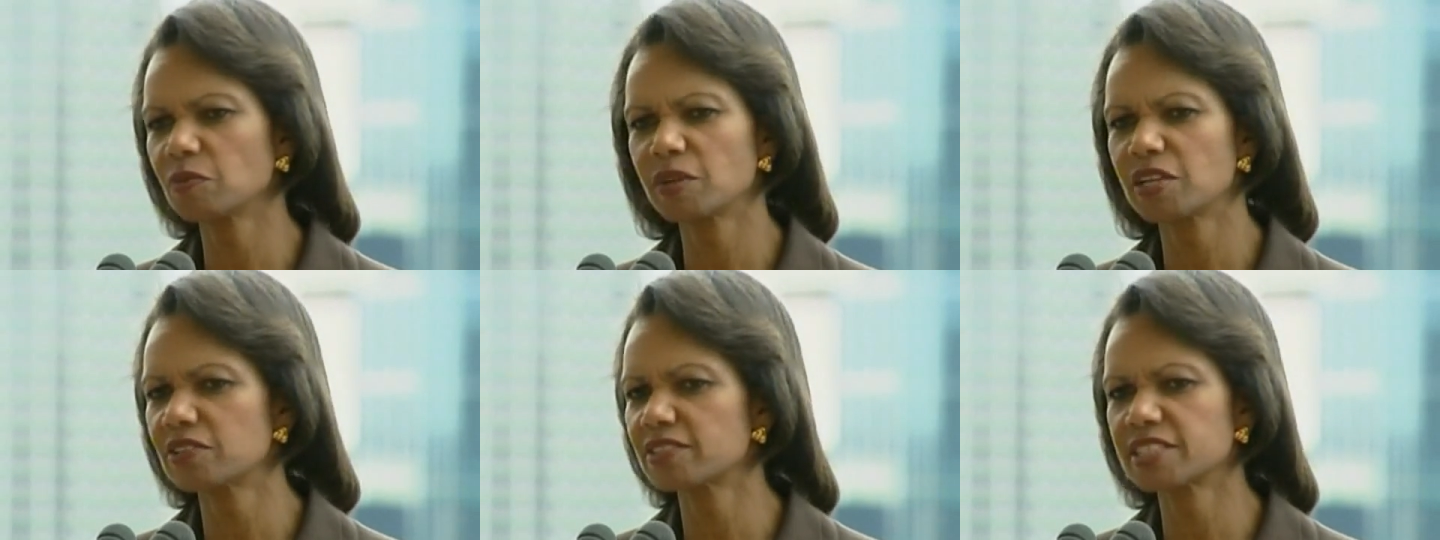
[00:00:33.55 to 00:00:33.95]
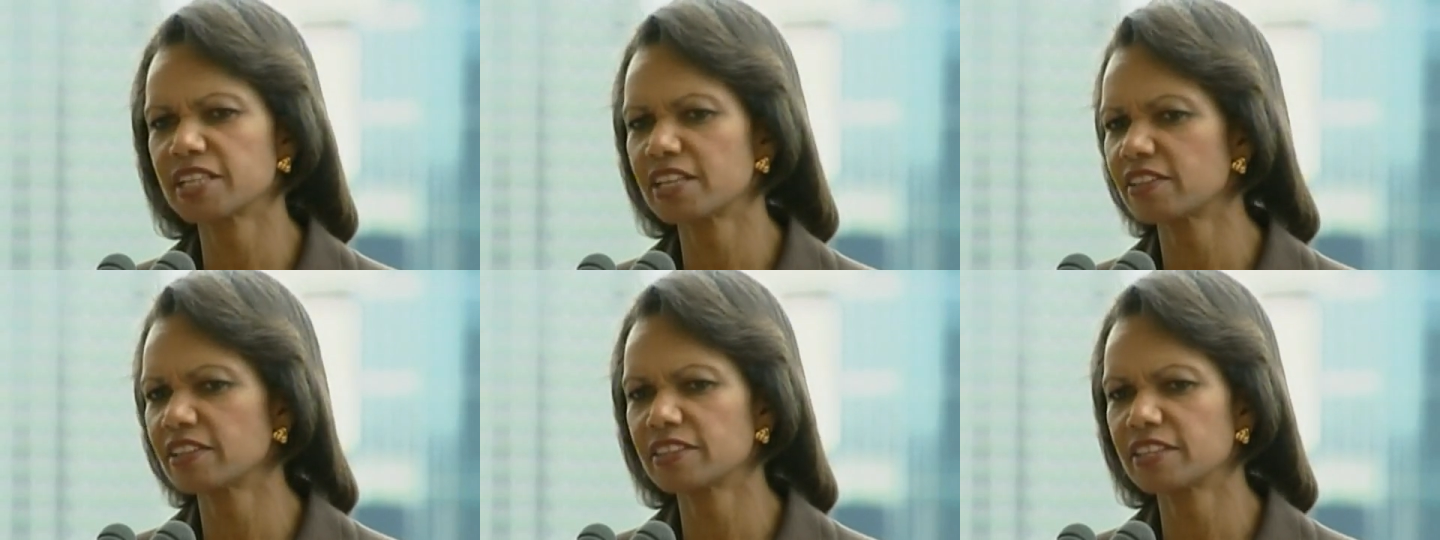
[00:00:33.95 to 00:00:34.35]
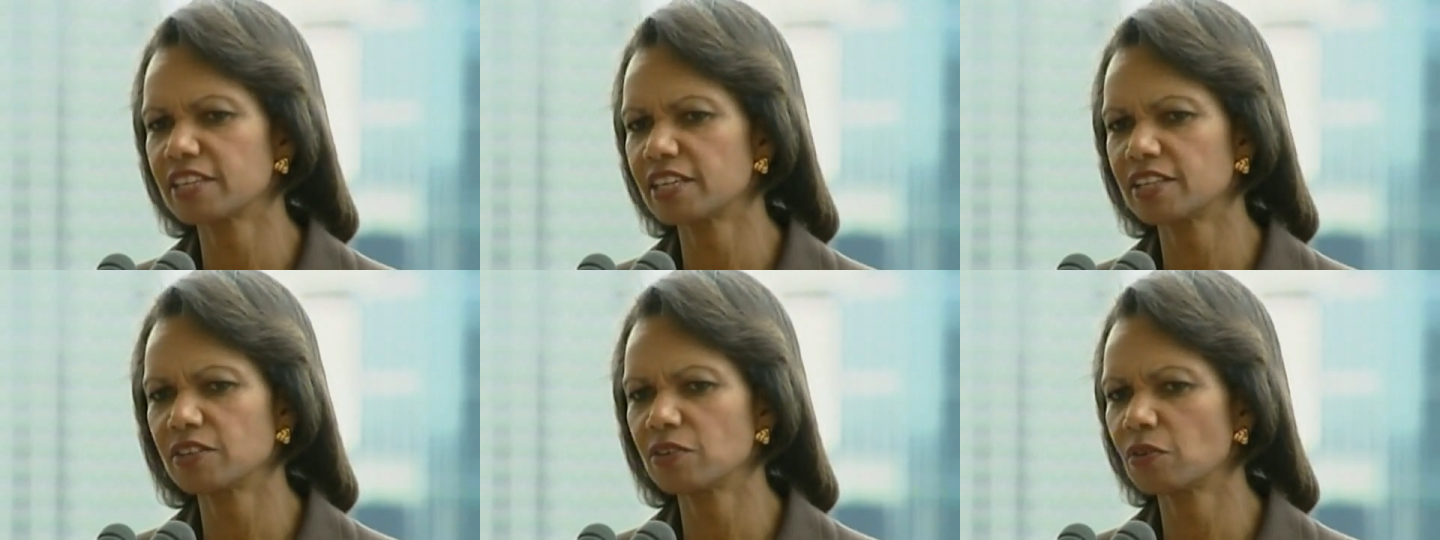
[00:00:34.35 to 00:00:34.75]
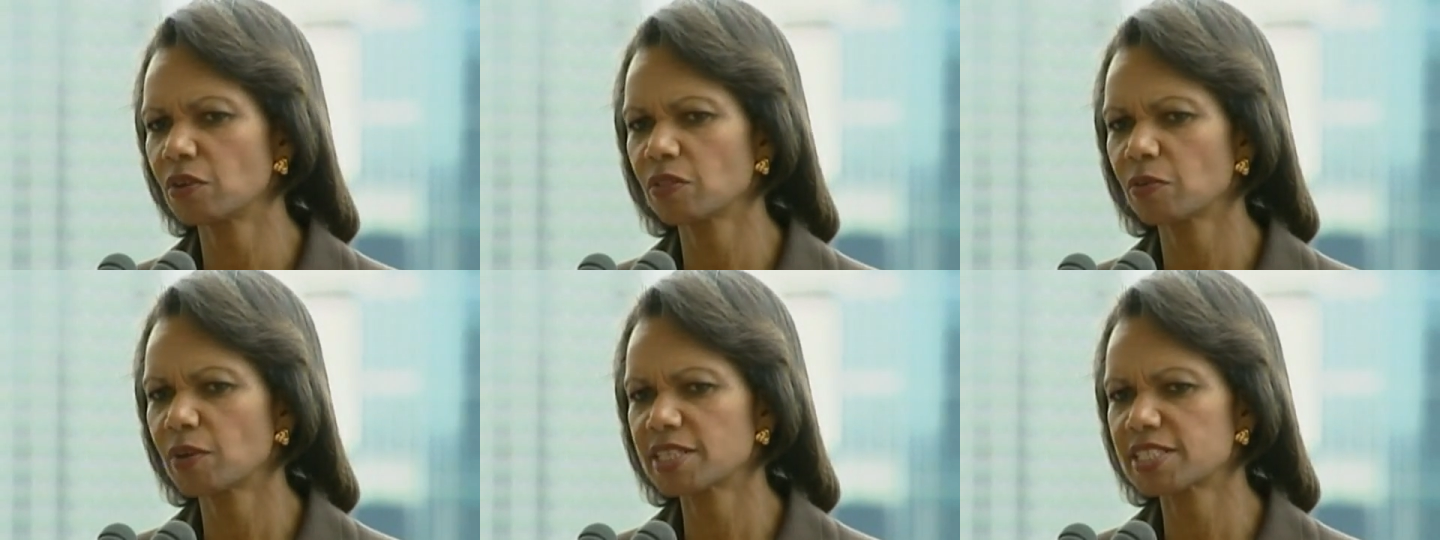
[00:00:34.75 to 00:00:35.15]
We understand that the
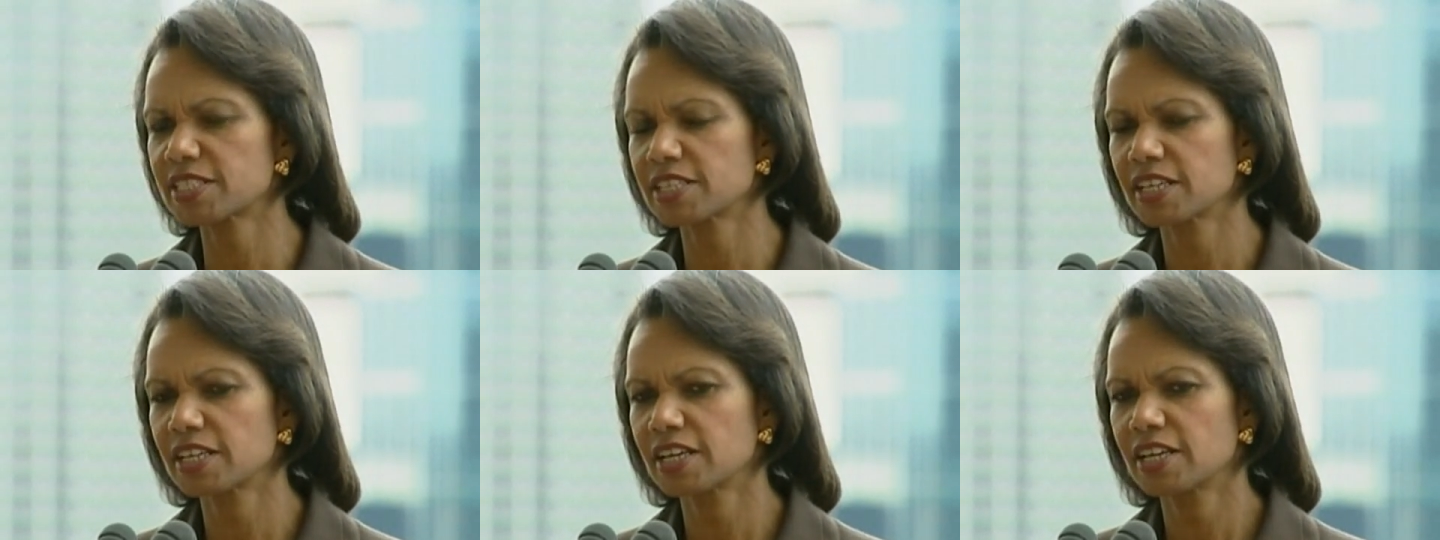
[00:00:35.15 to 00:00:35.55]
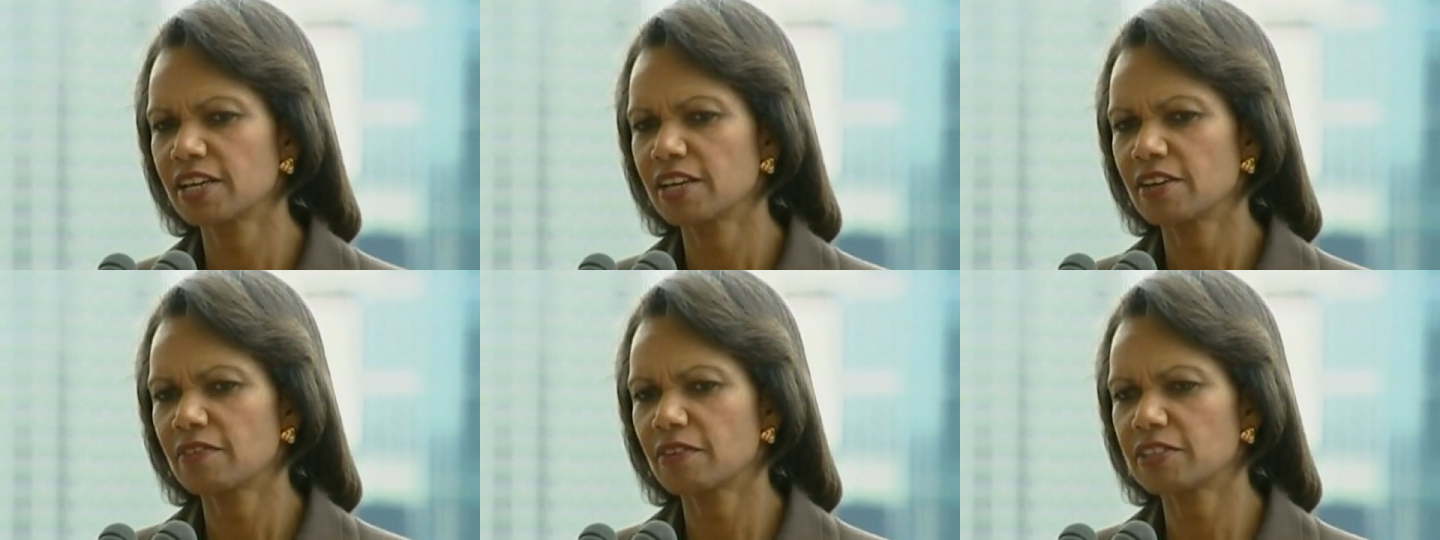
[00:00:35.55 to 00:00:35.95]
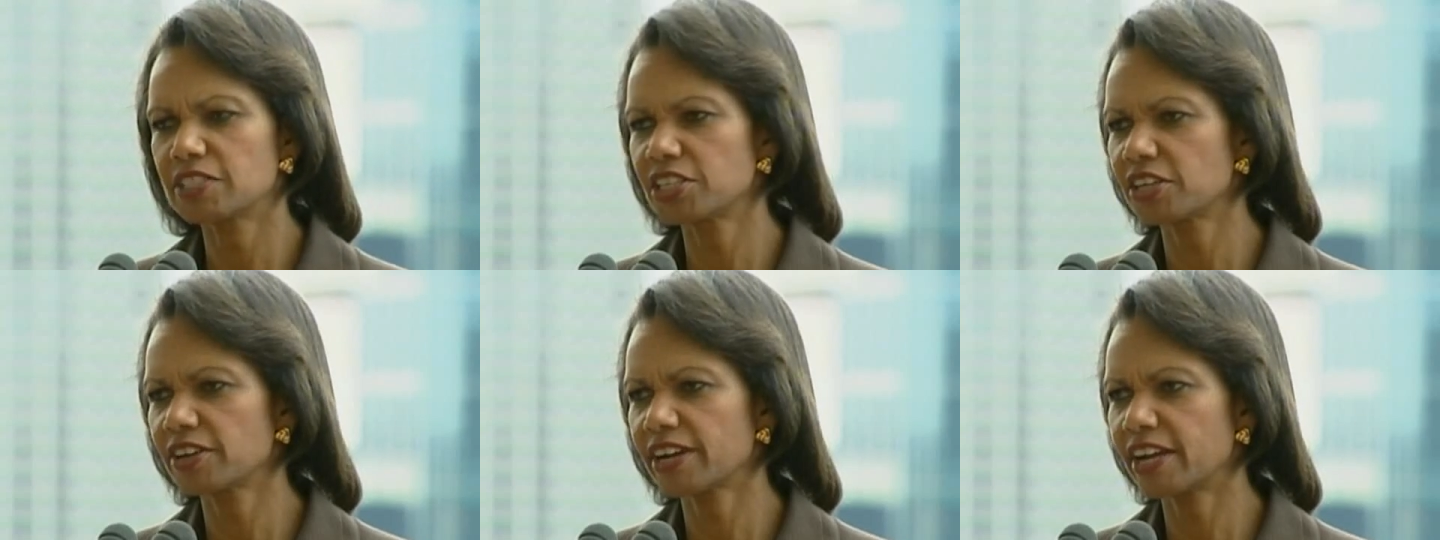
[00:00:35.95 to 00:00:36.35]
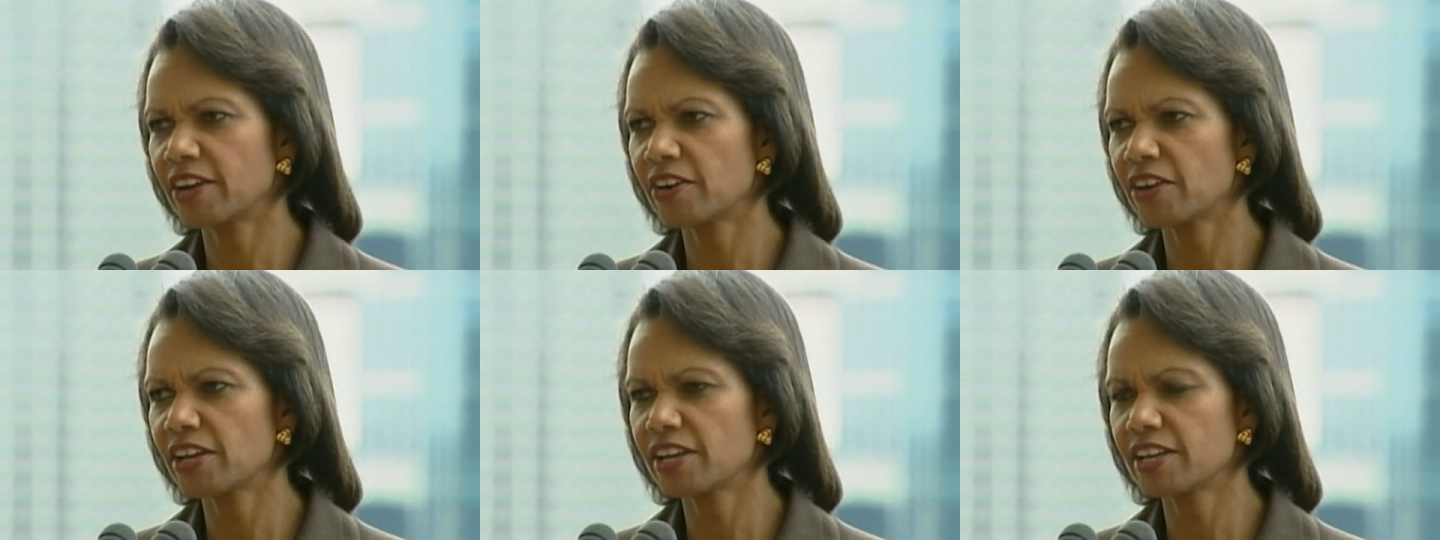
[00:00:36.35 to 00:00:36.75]
northwest frontier
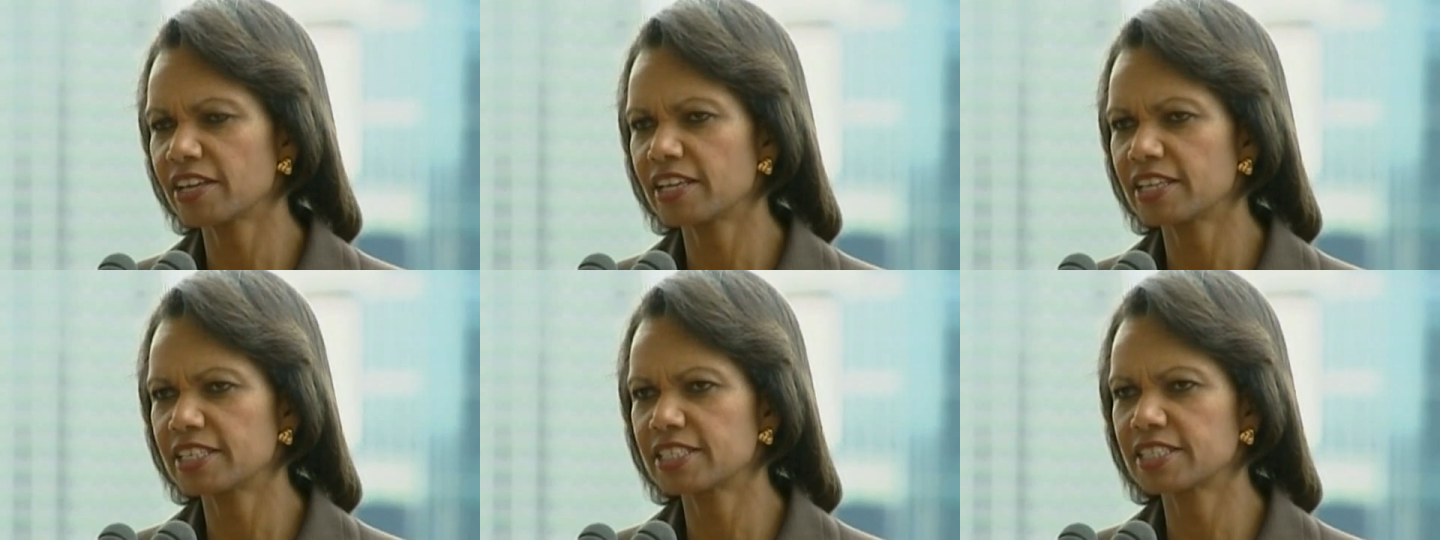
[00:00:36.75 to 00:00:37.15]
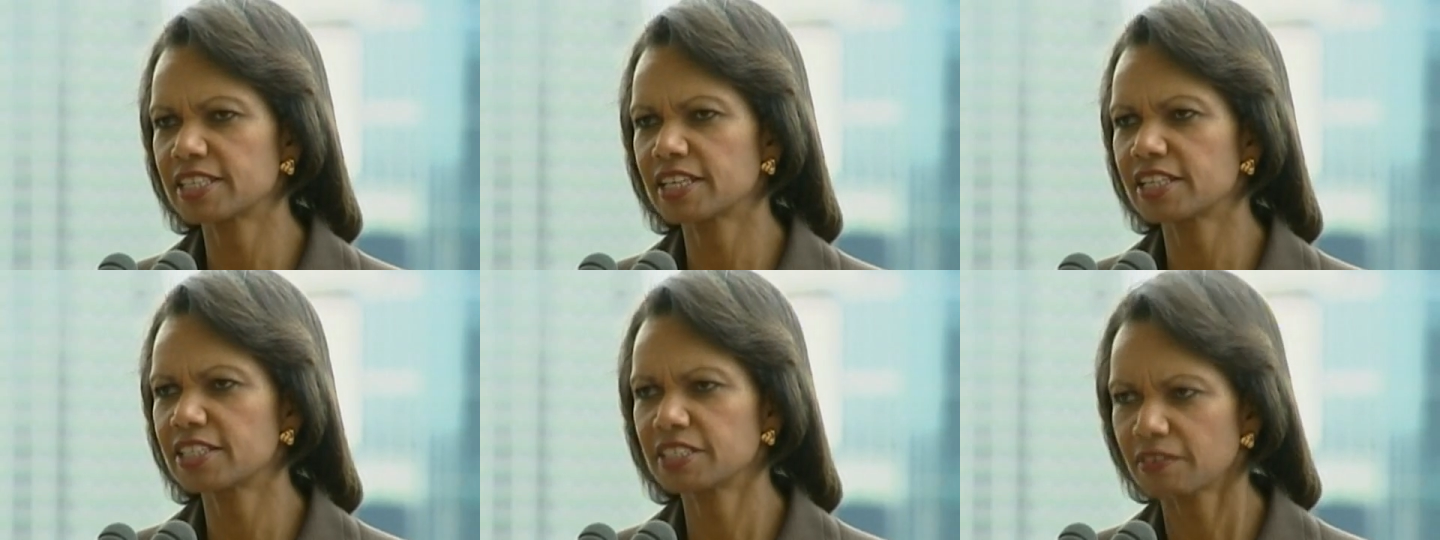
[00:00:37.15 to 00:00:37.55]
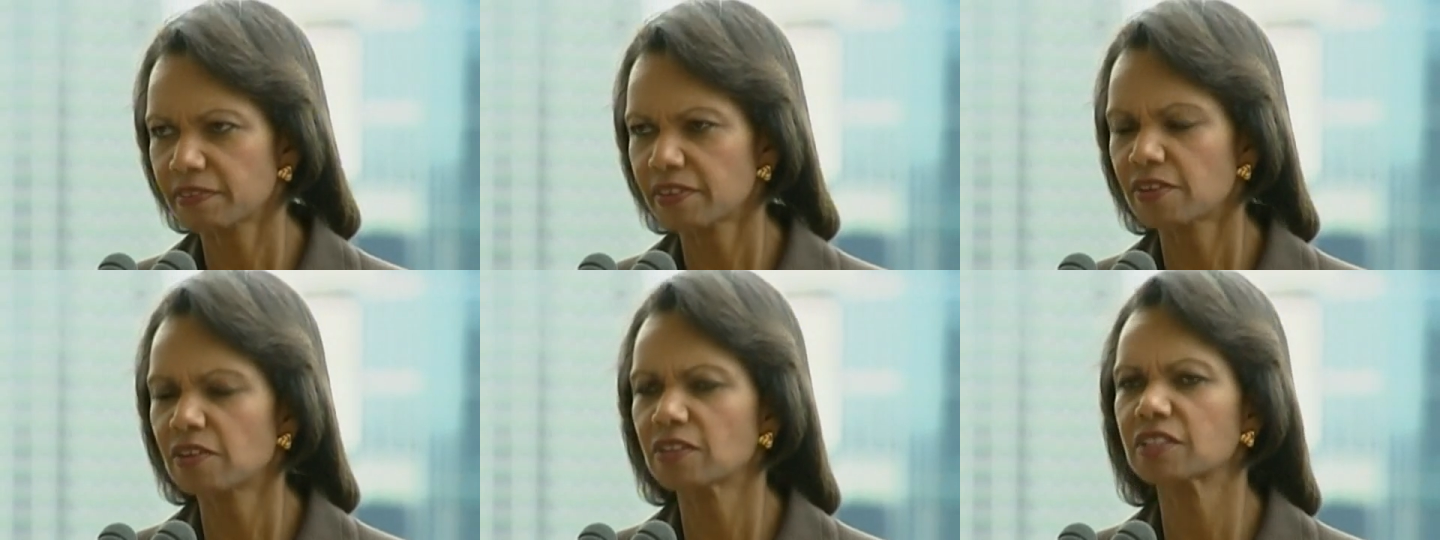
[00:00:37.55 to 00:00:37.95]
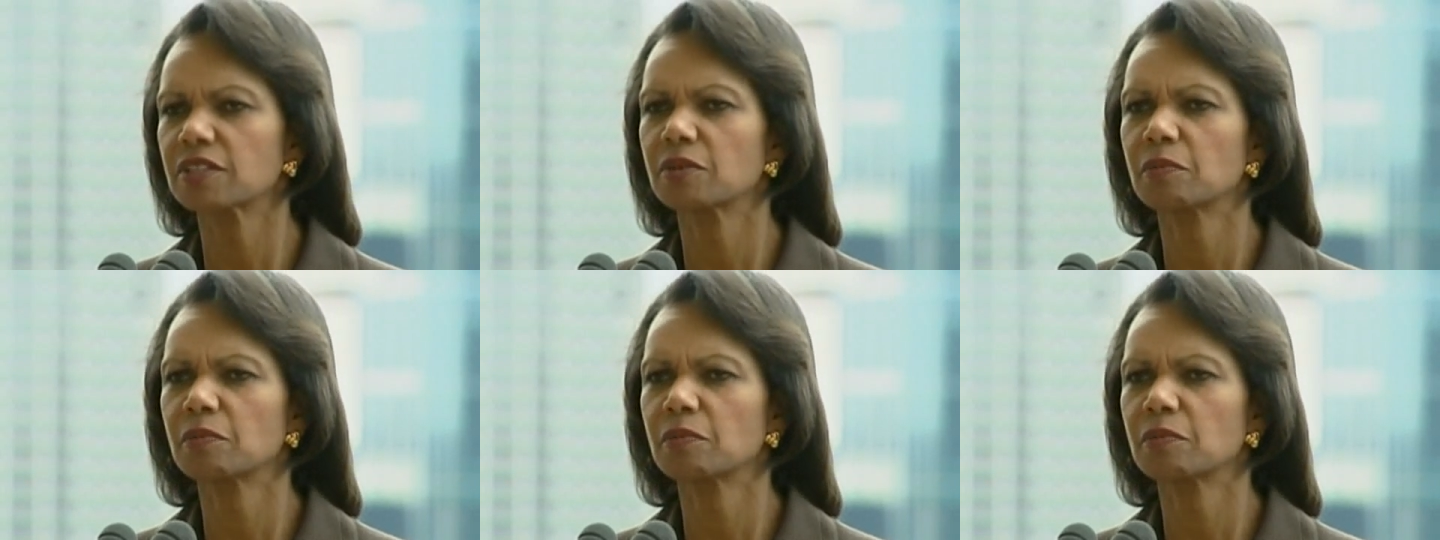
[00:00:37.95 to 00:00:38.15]
area is uh, difficult,